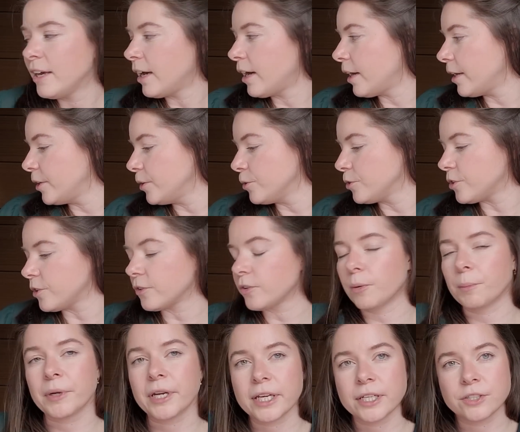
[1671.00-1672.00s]
I use that
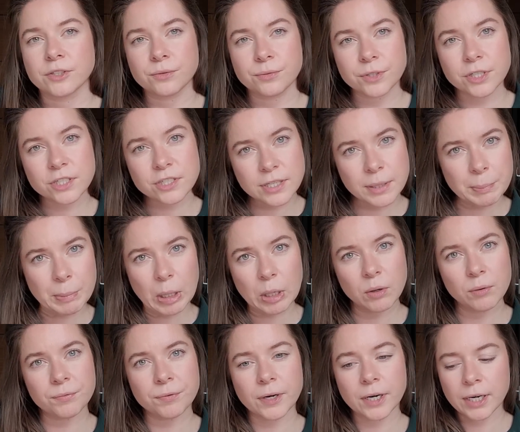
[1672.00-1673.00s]
combination for the
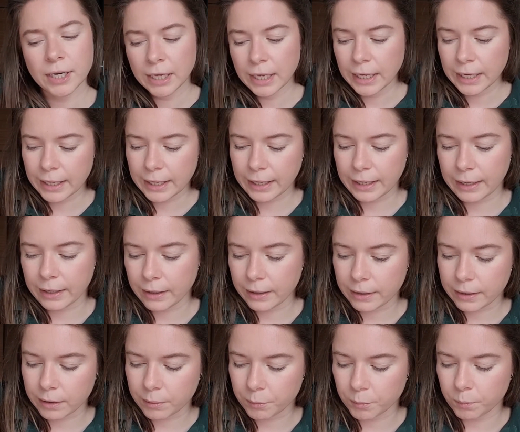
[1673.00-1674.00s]
slipover,
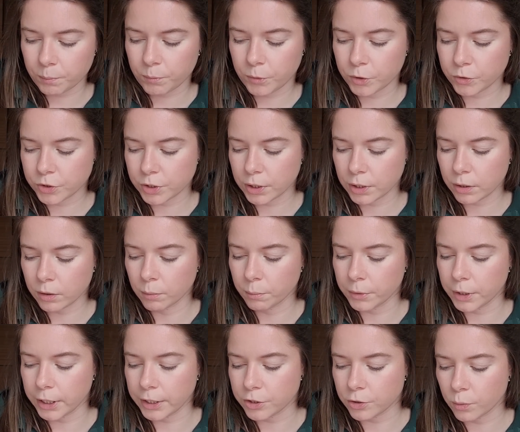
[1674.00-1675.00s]
and I'm using the
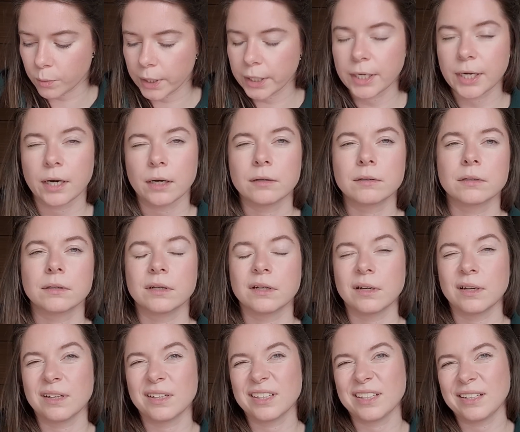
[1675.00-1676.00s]
combination right now
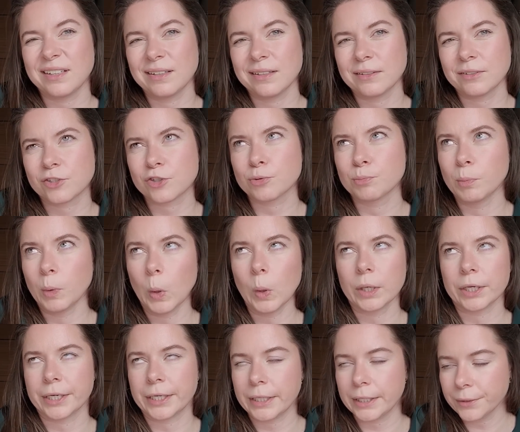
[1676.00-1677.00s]
on a
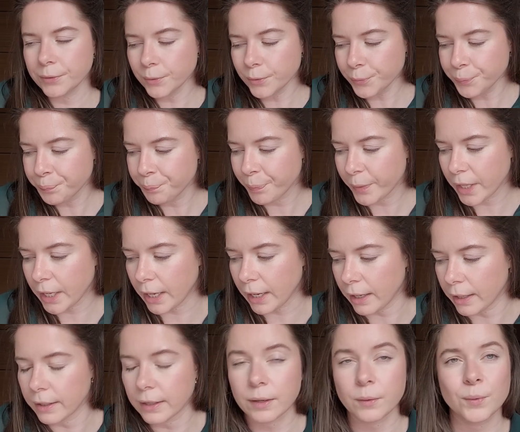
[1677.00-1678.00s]
smaller needle,
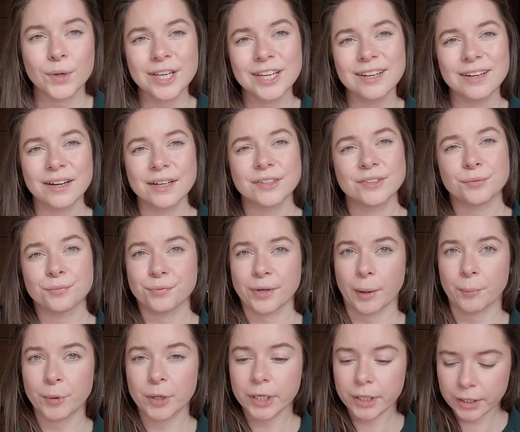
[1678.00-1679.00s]
and I really like the
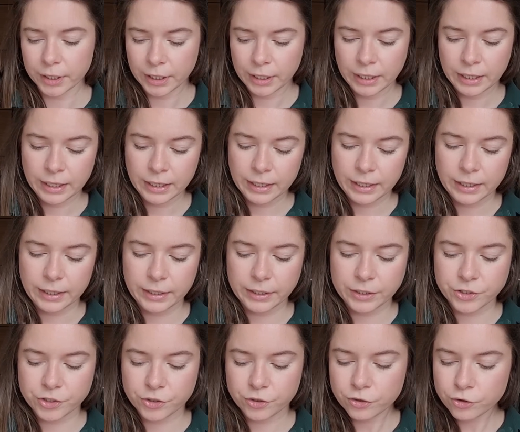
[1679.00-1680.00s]
fabric.
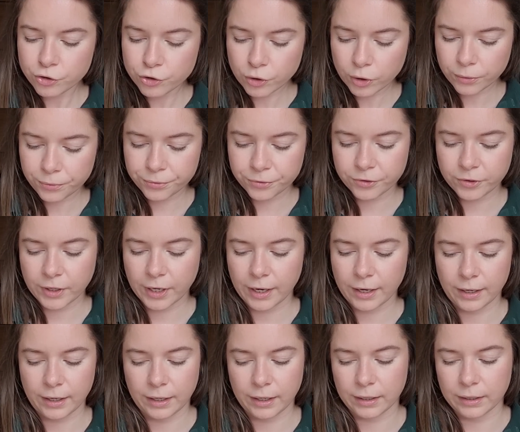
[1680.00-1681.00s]
It's soft
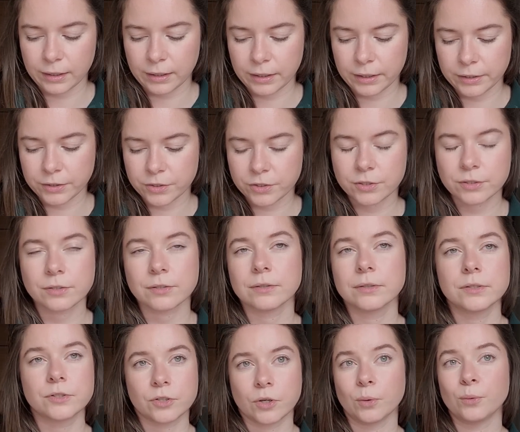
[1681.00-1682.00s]
and
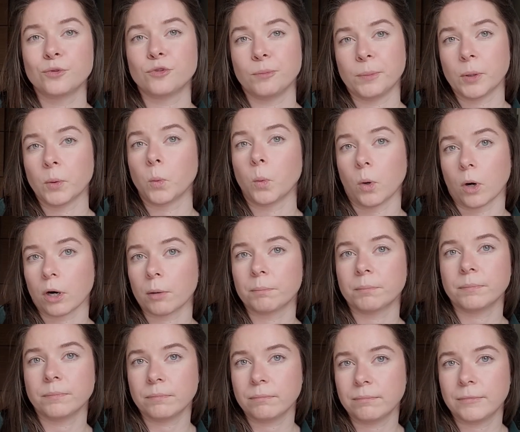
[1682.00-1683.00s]
it's going to be warm,
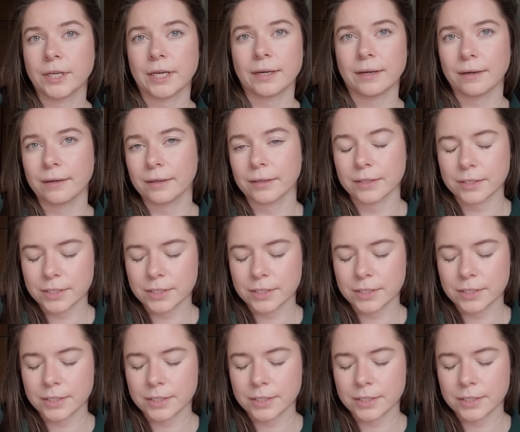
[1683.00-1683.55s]
that I can